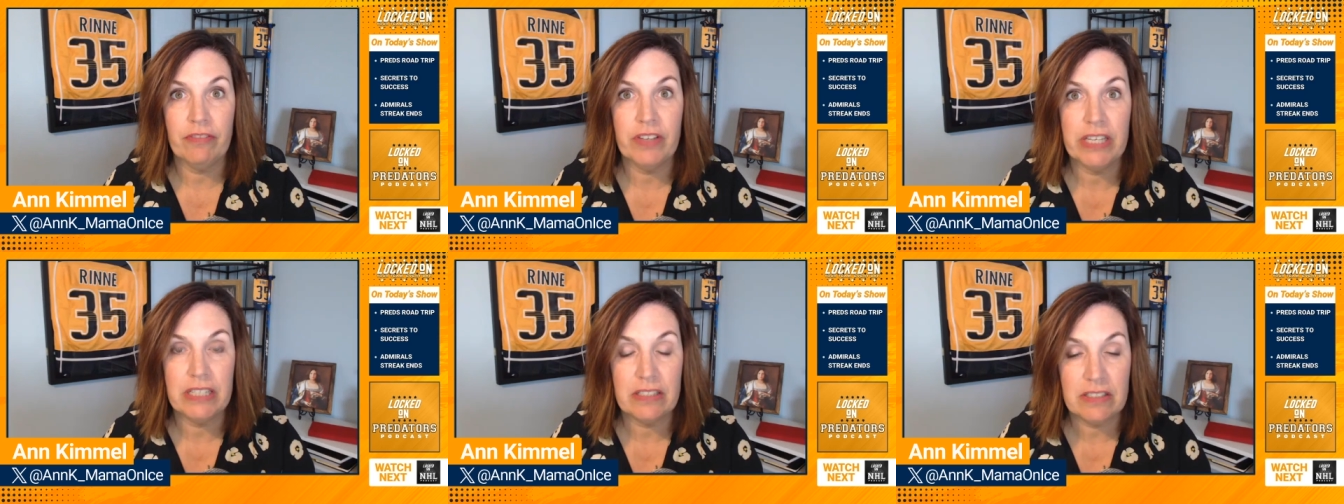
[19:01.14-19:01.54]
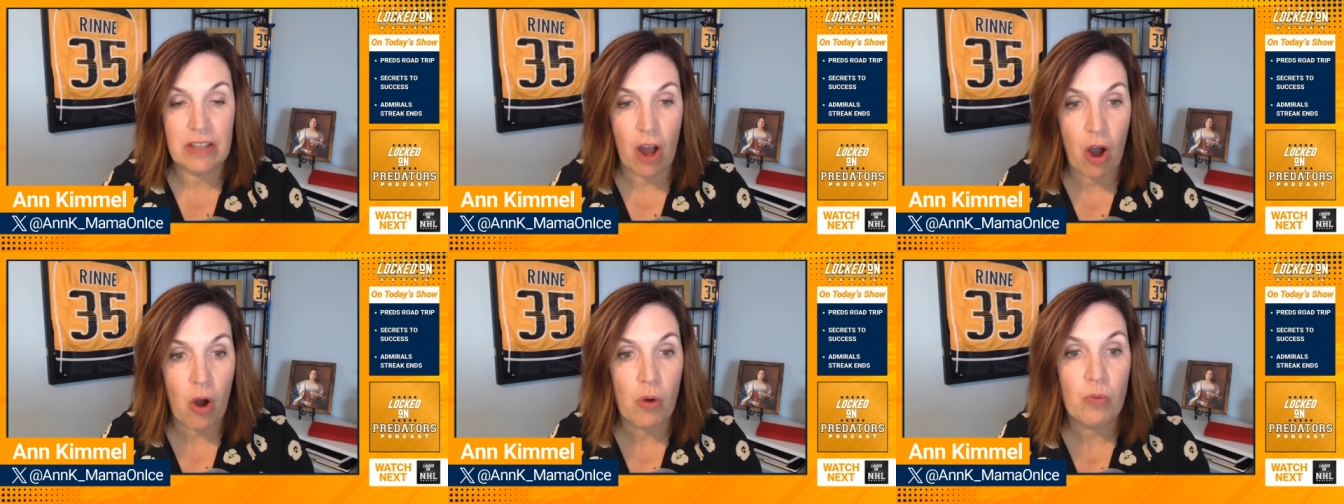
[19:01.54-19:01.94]
He is
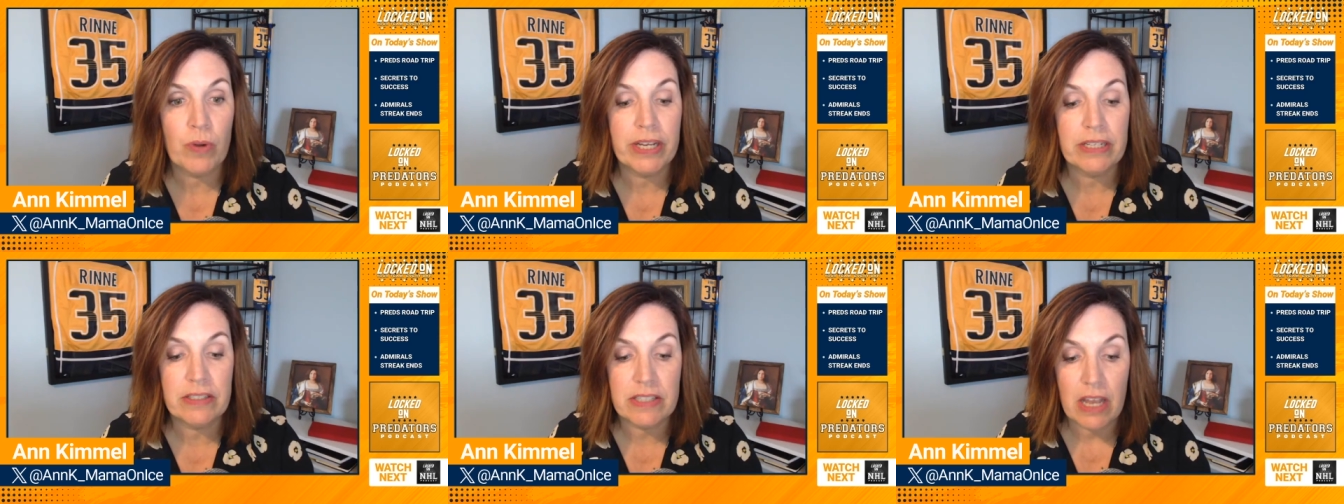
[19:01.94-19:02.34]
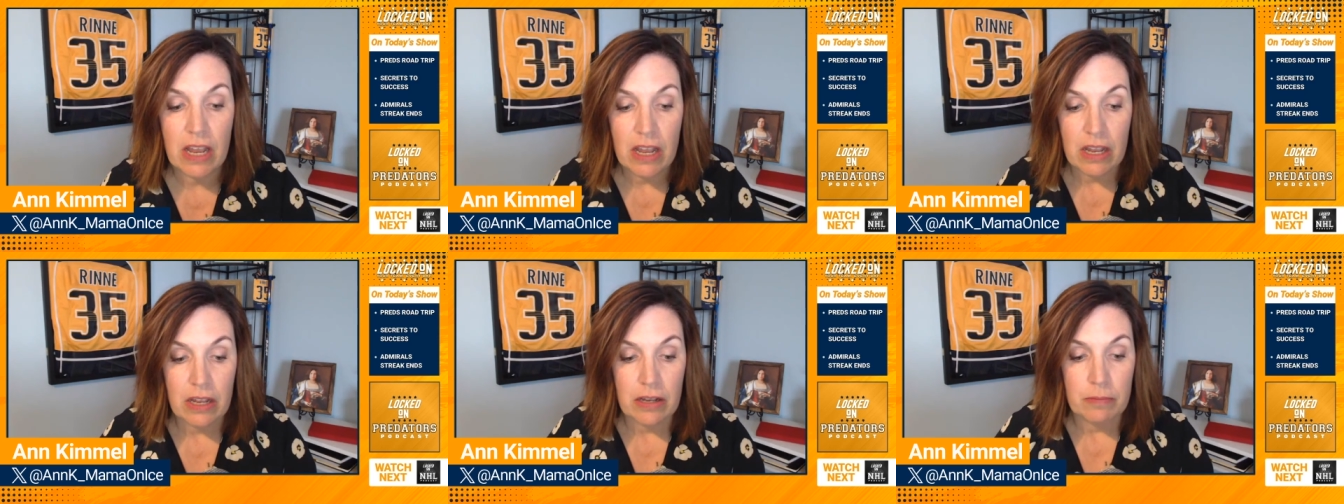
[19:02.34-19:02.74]
always
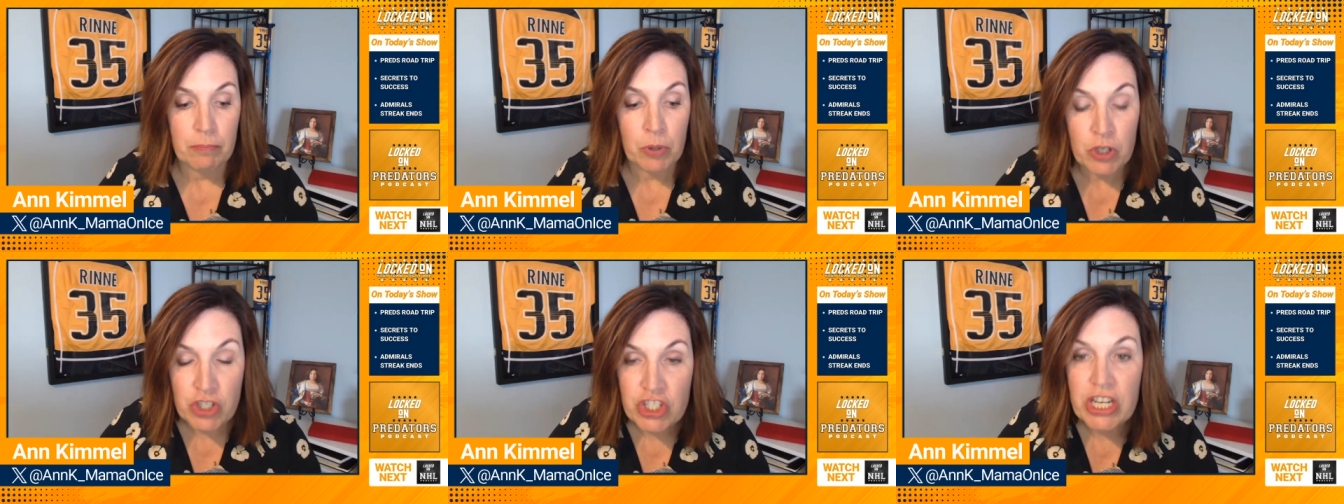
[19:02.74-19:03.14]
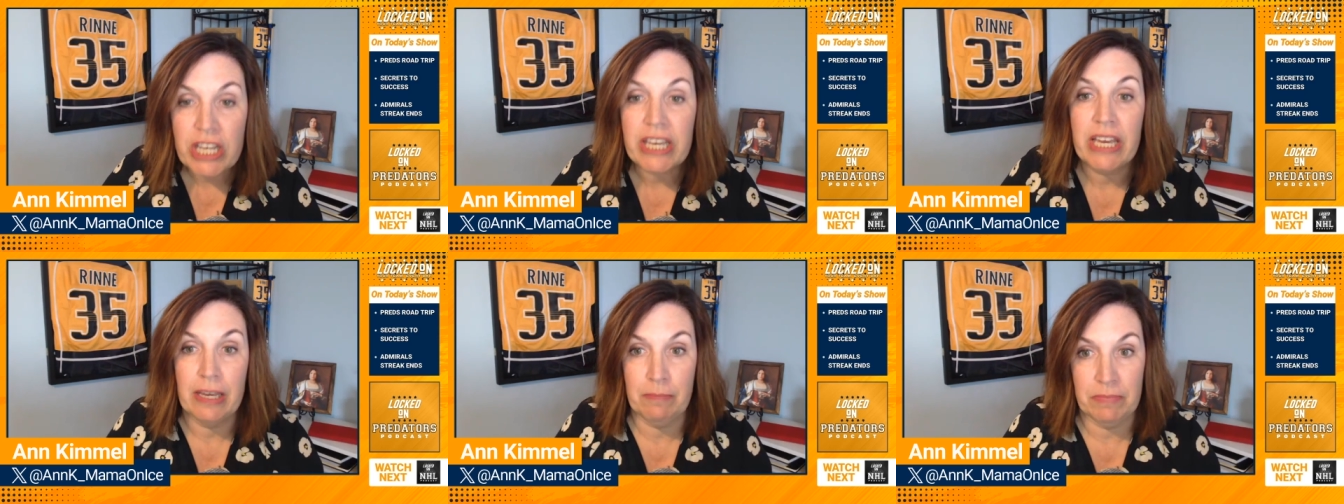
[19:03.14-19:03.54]
pushing
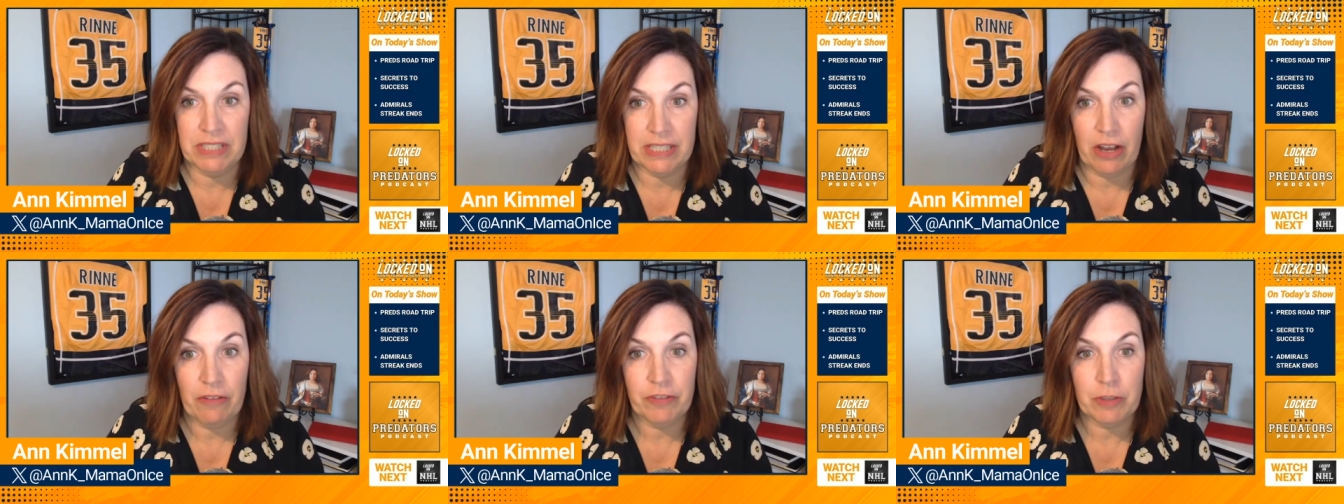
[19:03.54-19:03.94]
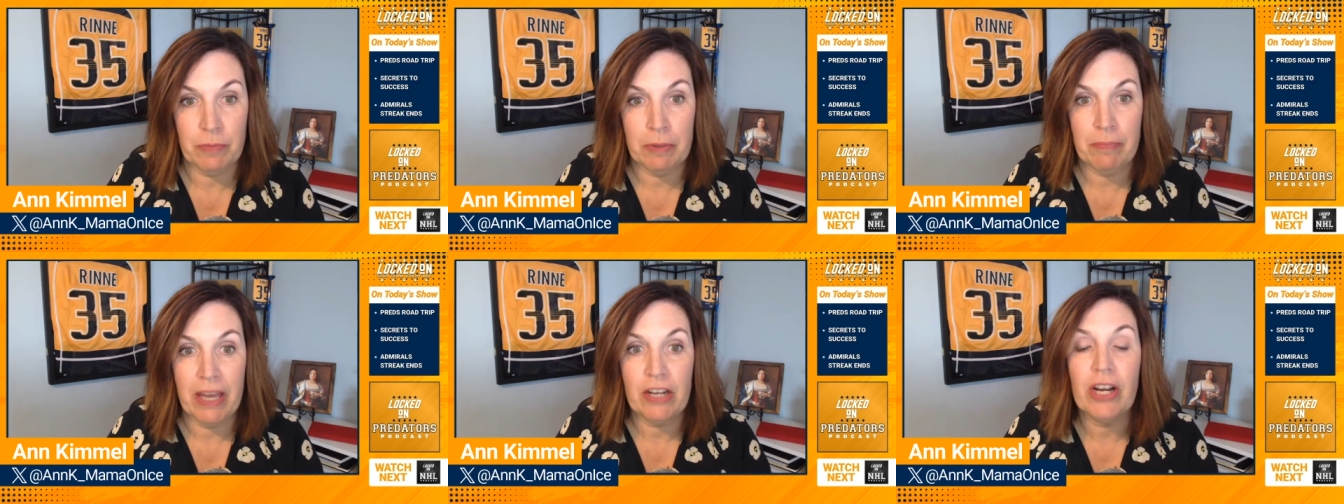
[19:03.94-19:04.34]
himself to be better.